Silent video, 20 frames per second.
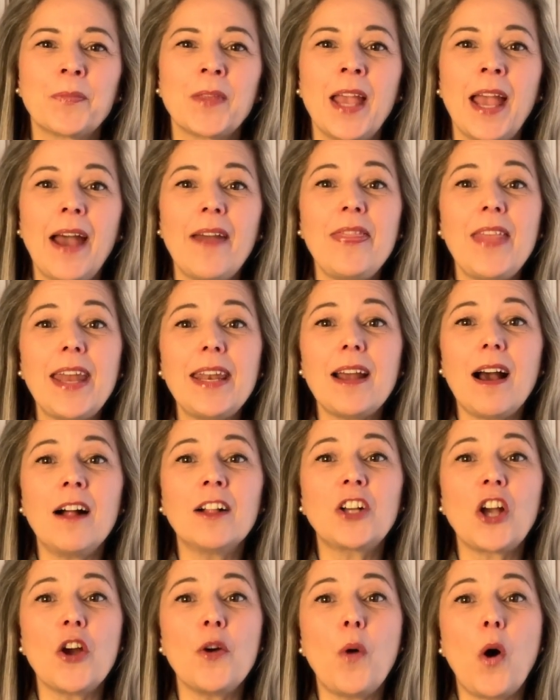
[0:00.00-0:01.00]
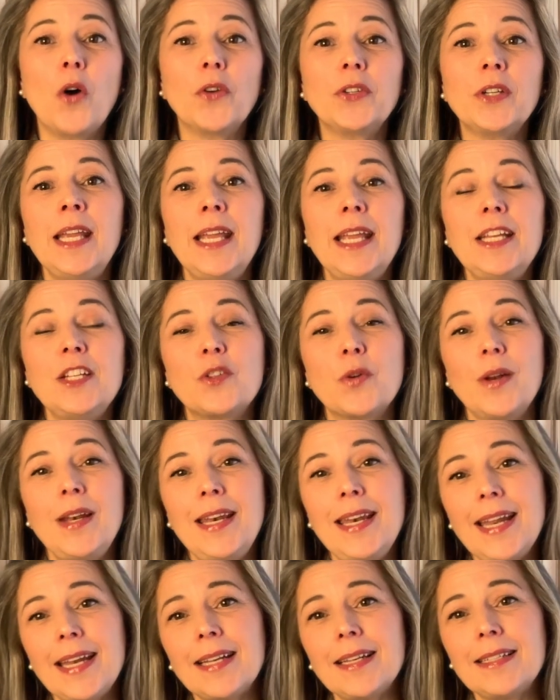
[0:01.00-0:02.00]
And then I'll go on into a
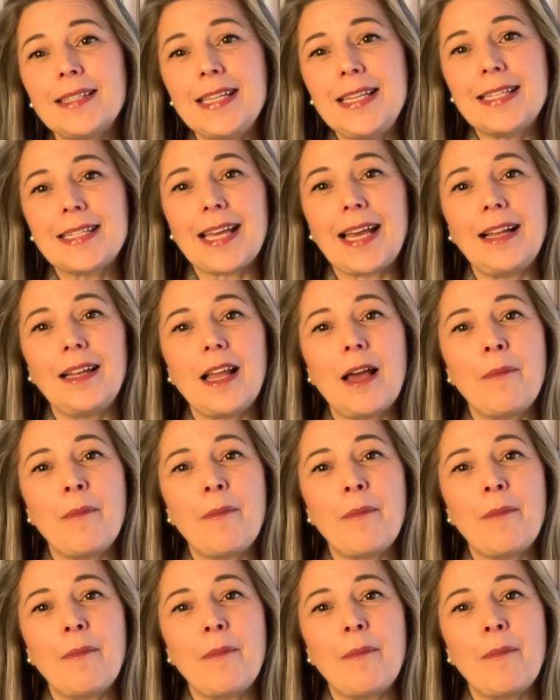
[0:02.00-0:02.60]
little detail